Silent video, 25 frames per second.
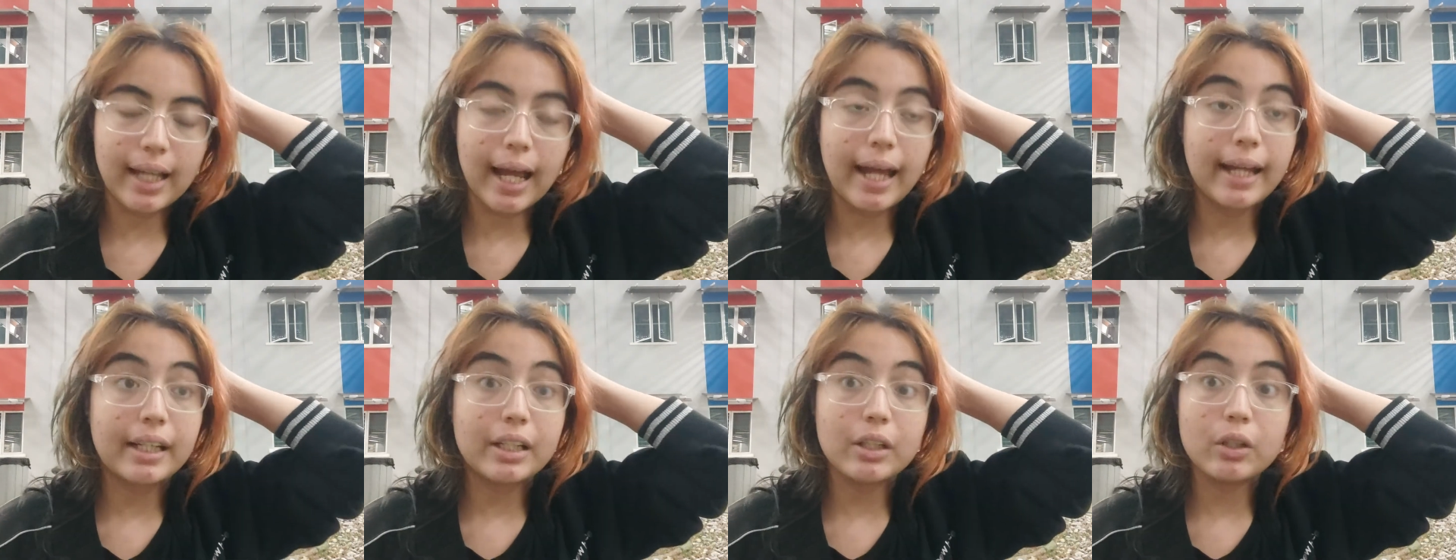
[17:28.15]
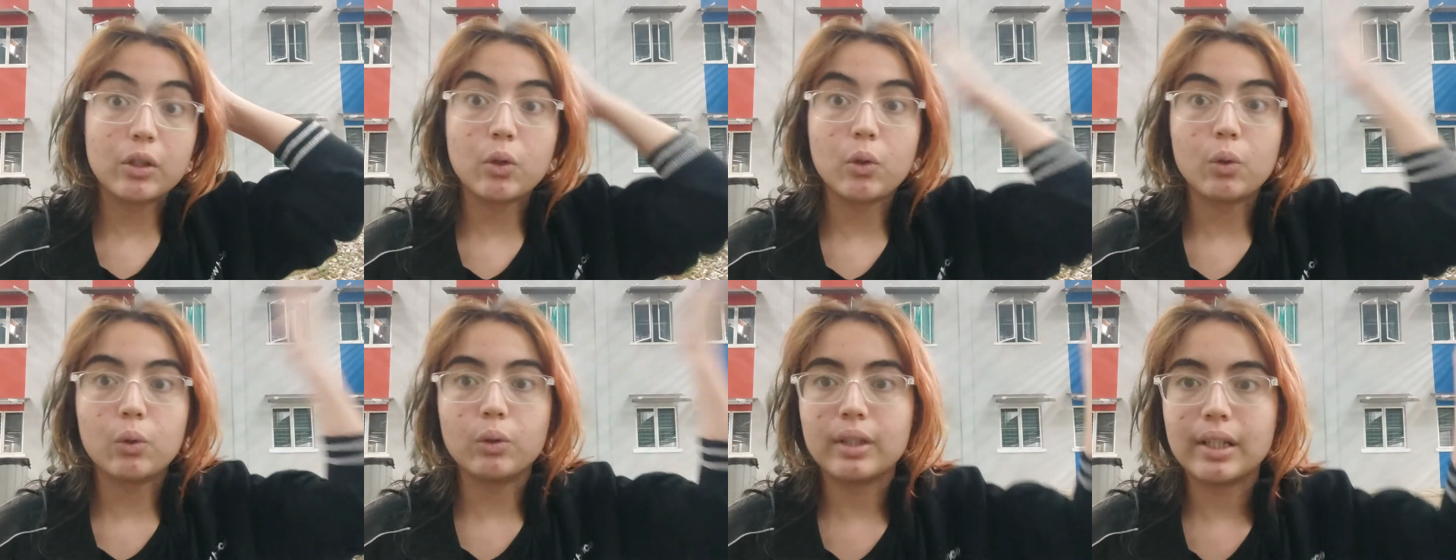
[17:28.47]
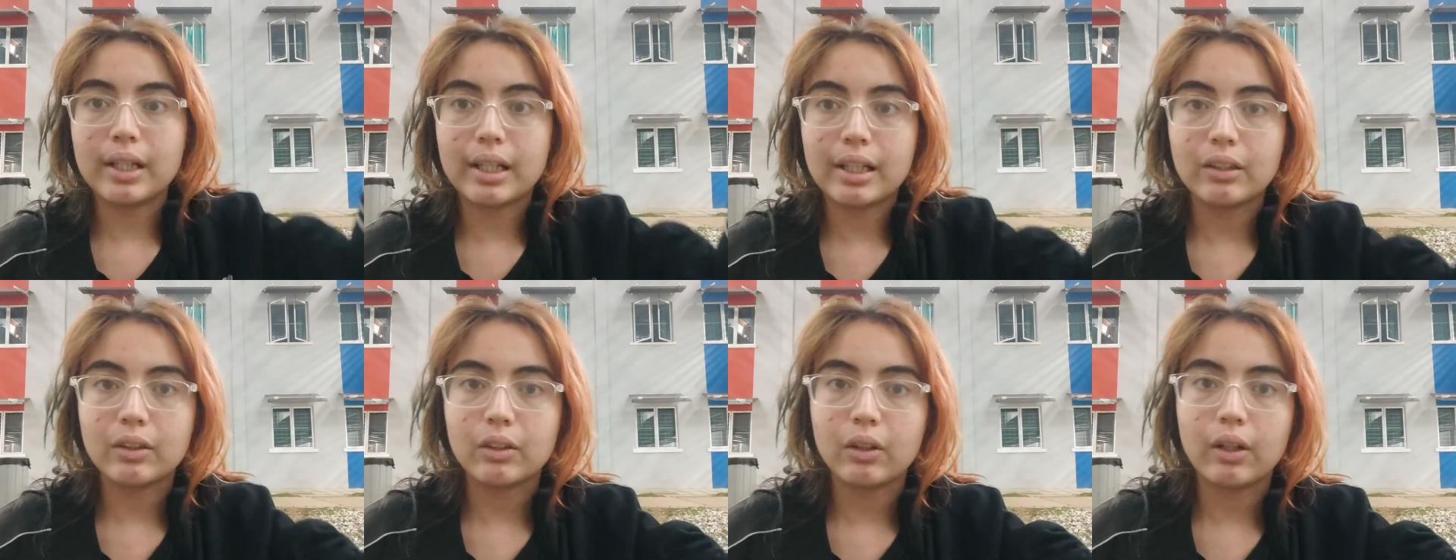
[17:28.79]
I know
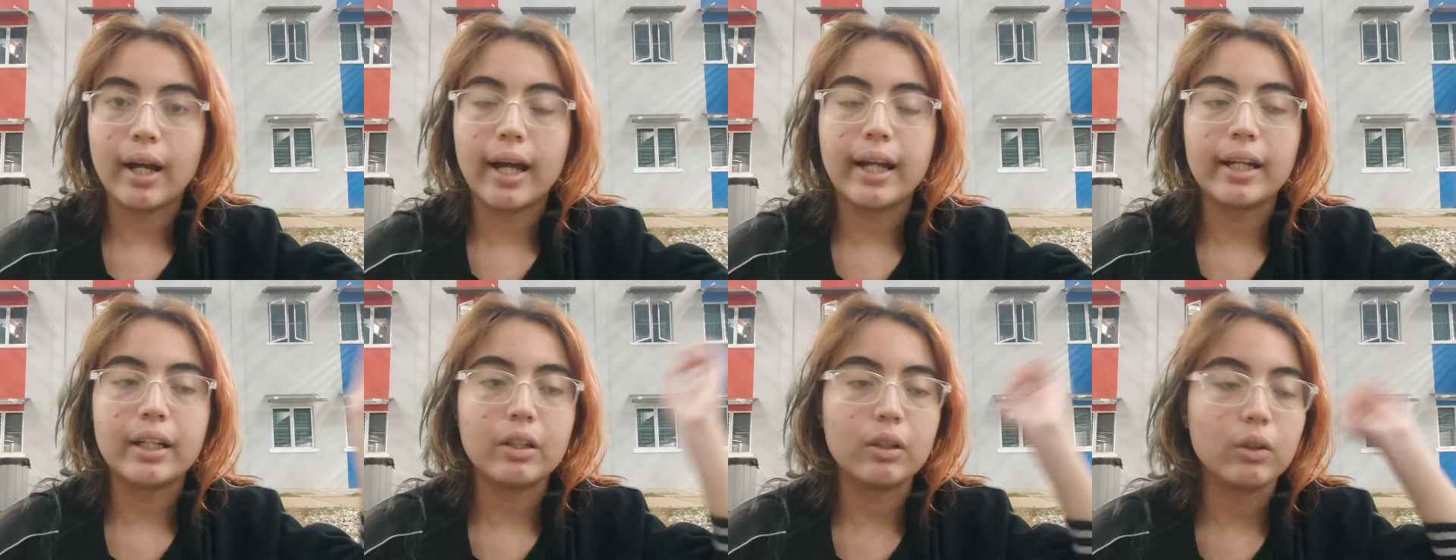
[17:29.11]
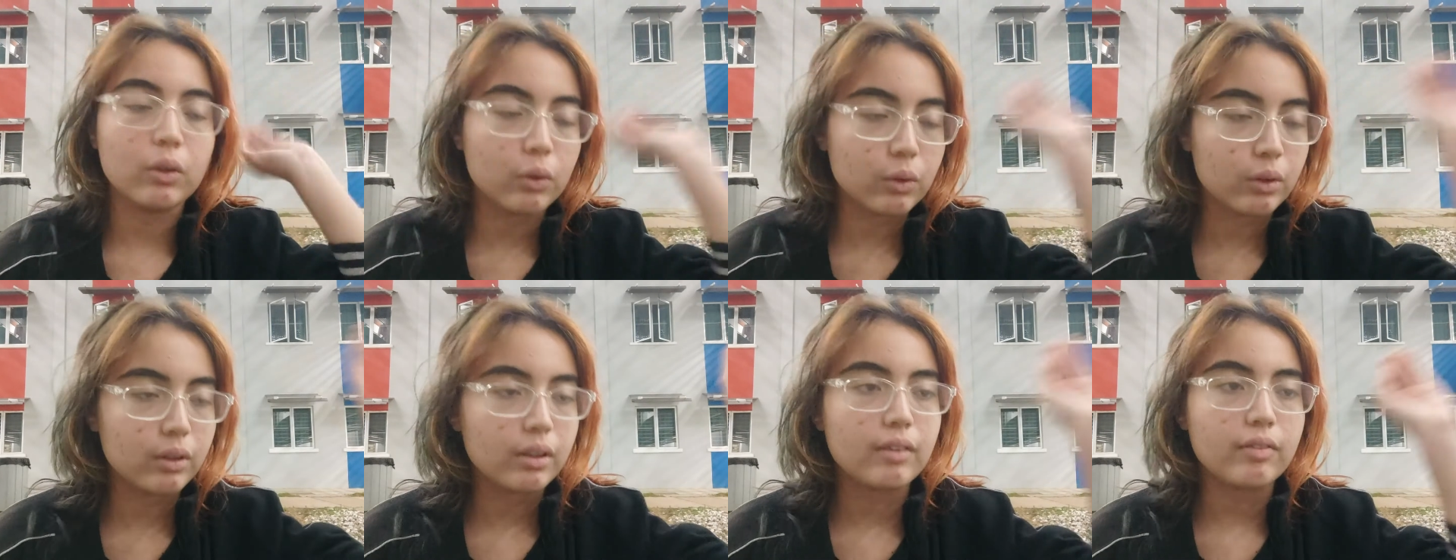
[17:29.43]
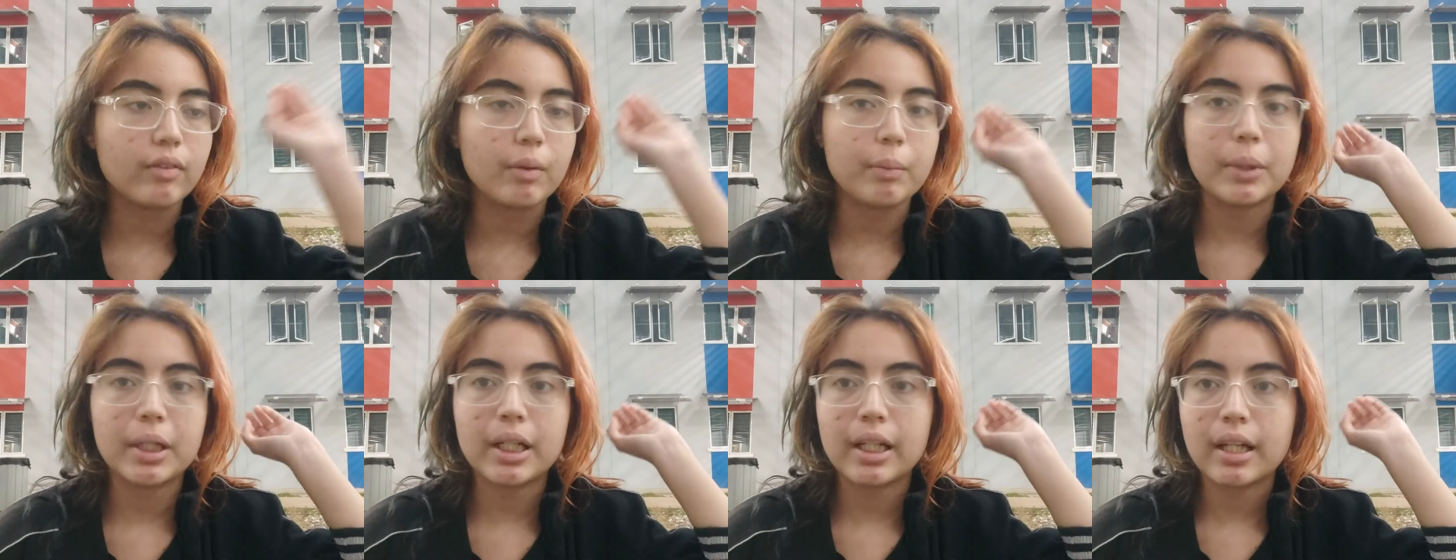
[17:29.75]
they are not. I know they're
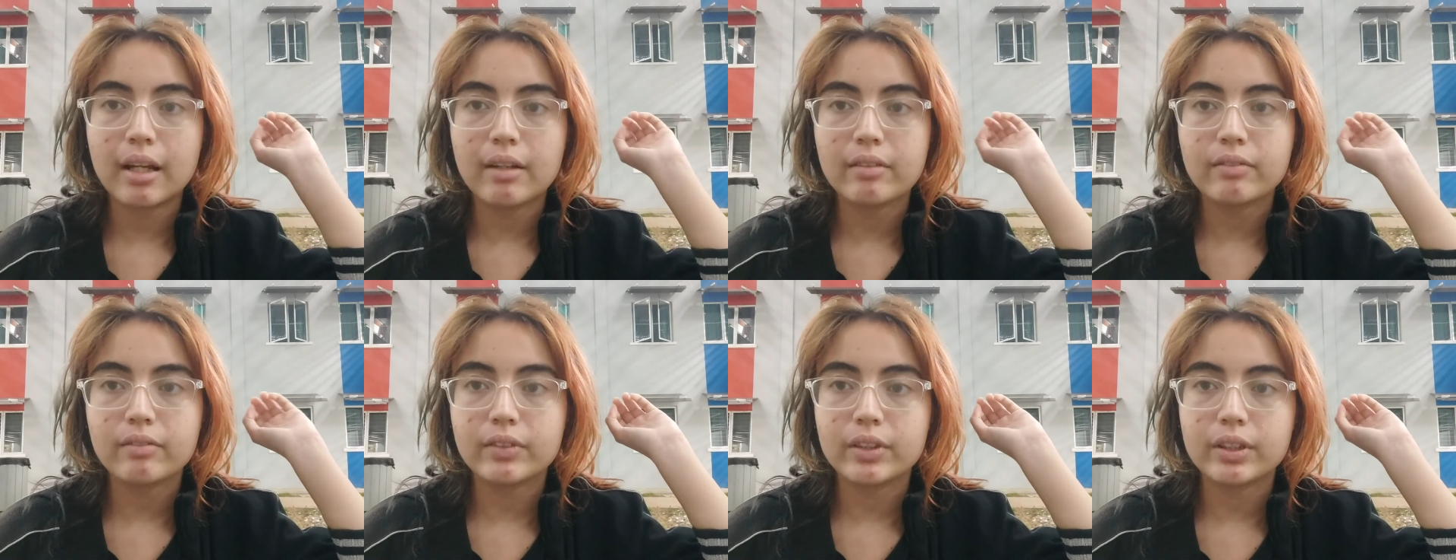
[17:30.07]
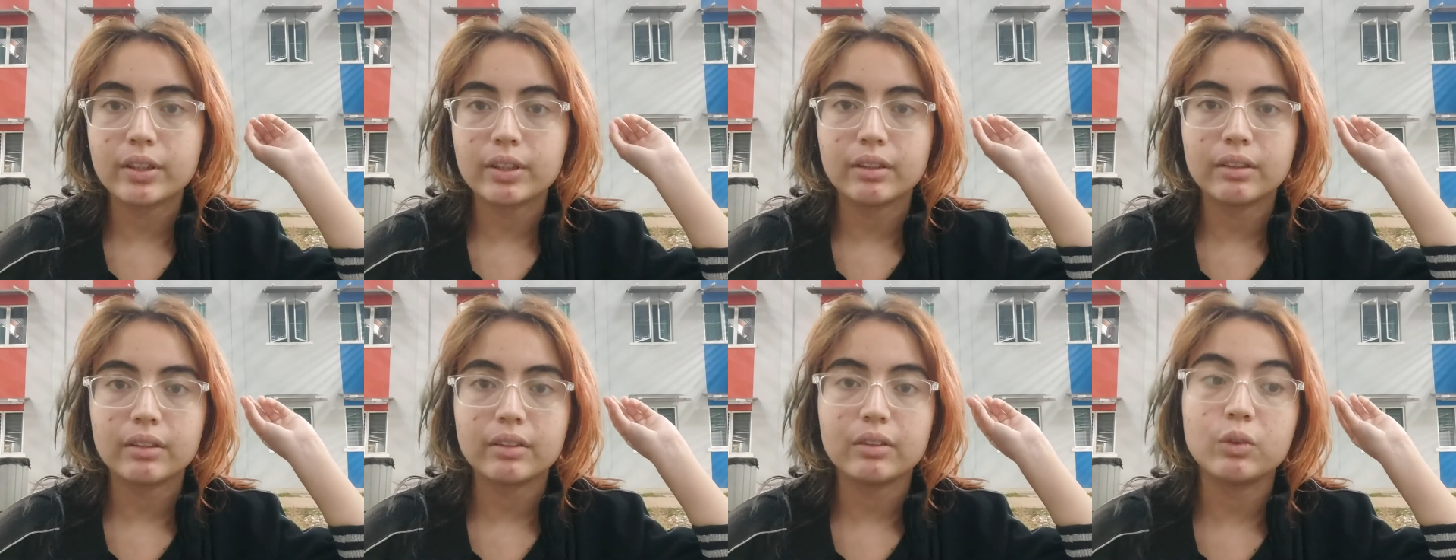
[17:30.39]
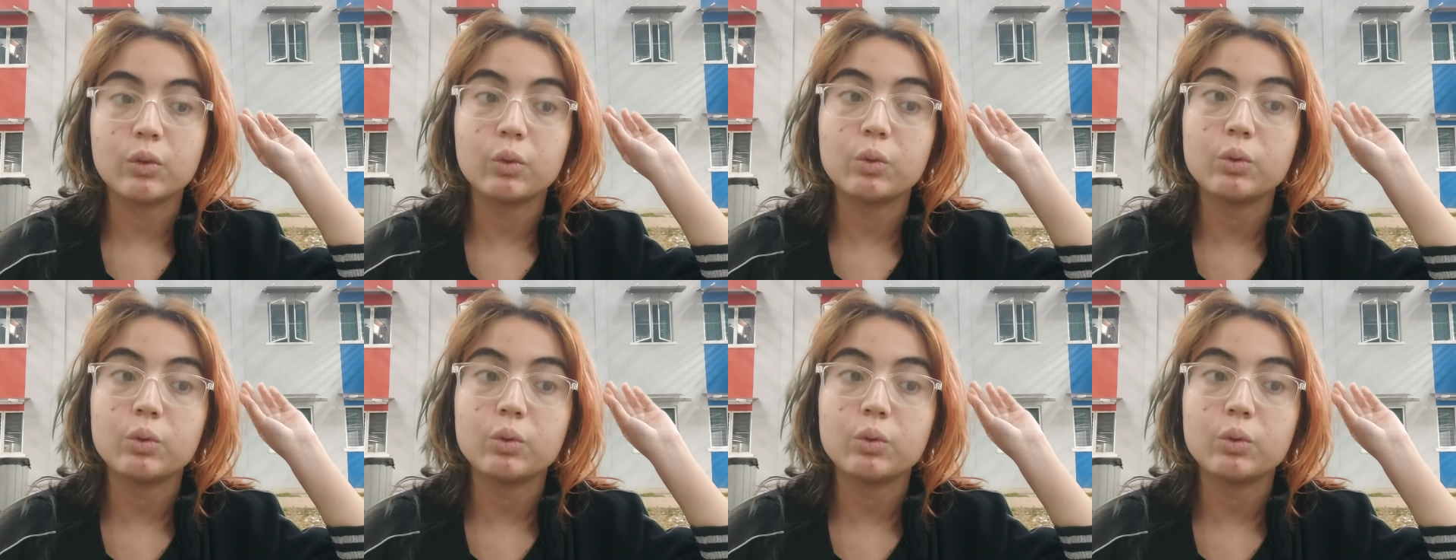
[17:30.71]
from the devil.